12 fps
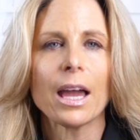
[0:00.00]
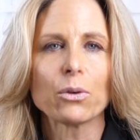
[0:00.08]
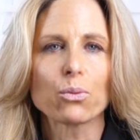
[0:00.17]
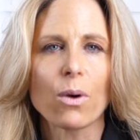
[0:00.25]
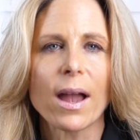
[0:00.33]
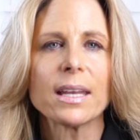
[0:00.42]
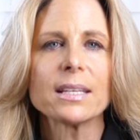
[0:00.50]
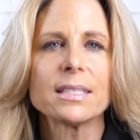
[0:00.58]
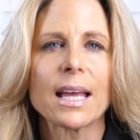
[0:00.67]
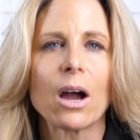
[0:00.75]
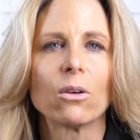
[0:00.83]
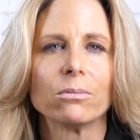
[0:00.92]
And write it
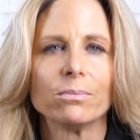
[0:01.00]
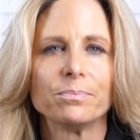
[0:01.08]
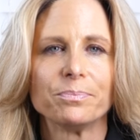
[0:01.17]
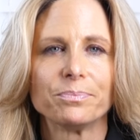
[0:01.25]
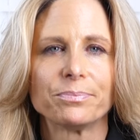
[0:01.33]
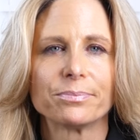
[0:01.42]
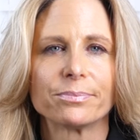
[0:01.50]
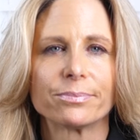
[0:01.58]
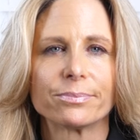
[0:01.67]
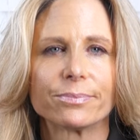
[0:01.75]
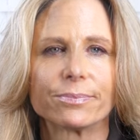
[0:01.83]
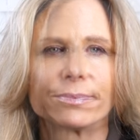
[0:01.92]
down.
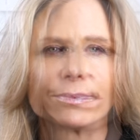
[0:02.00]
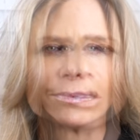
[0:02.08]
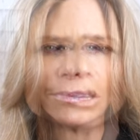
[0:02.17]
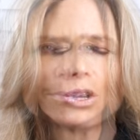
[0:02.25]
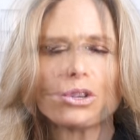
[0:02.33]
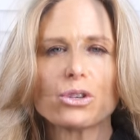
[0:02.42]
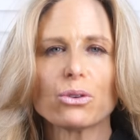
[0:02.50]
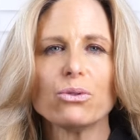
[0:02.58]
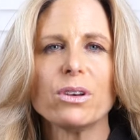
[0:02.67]
So